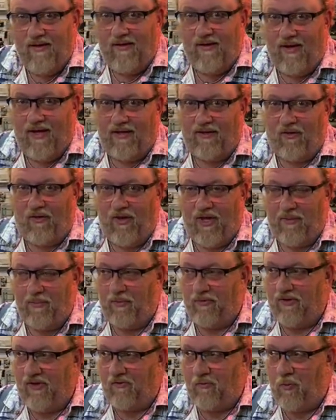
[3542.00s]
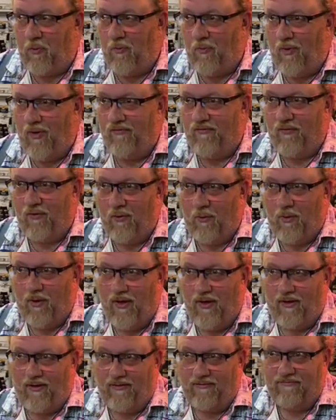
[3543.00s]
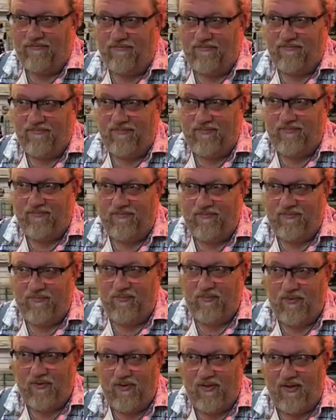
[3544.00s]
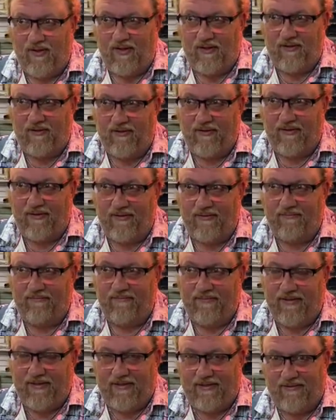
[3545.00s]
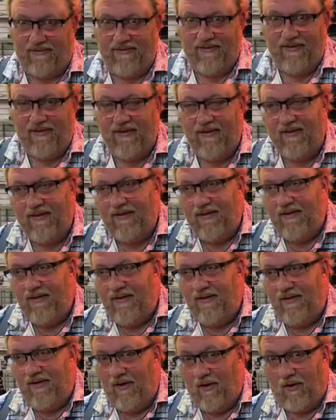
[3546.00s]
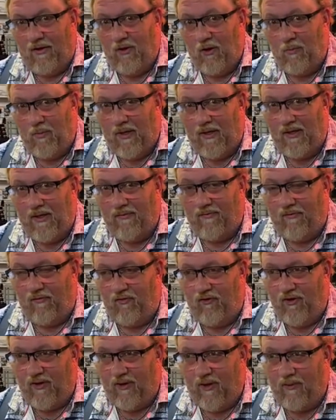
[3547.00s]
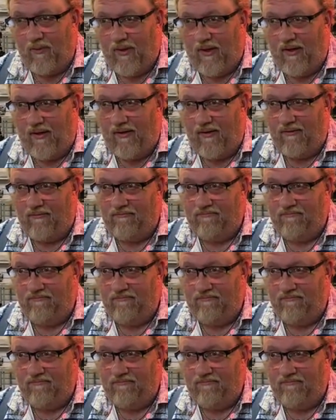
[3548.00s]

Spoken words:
I had to think about this one for a while. And you all know my love of Jerry Reed.